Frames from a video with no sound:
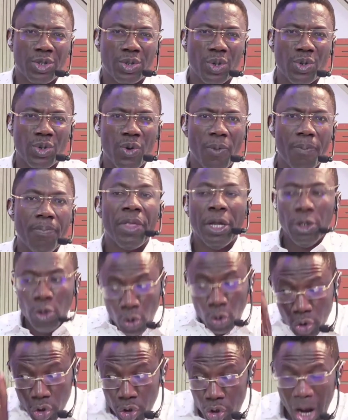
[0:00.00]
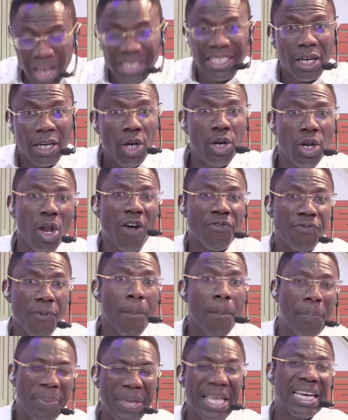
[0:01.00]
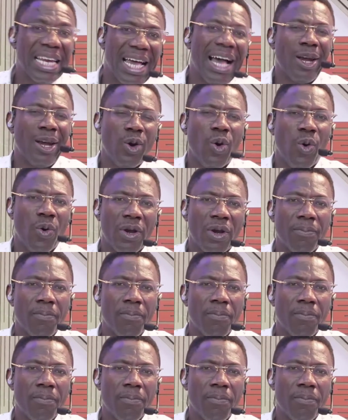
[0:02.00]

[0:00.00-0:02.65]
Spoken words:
to you, you just love being alone.